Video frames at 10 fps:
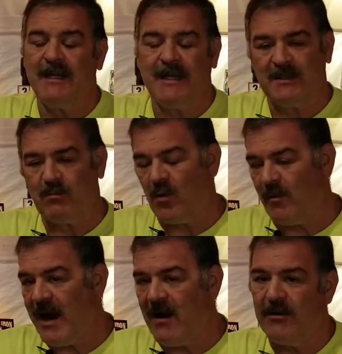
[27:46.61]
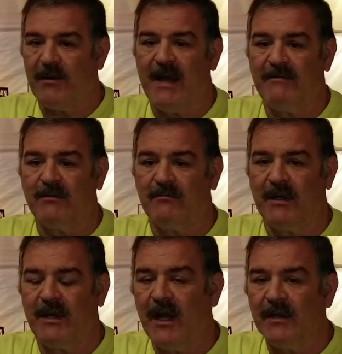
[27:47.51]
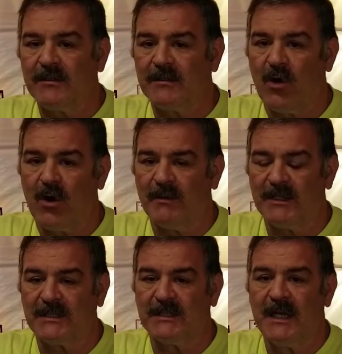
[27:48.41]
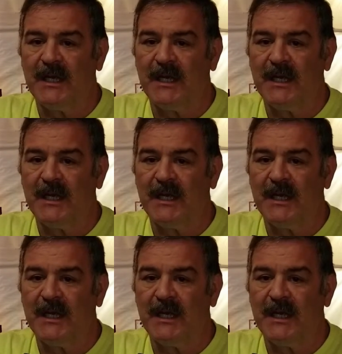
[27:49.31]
that's more power you have to run other garments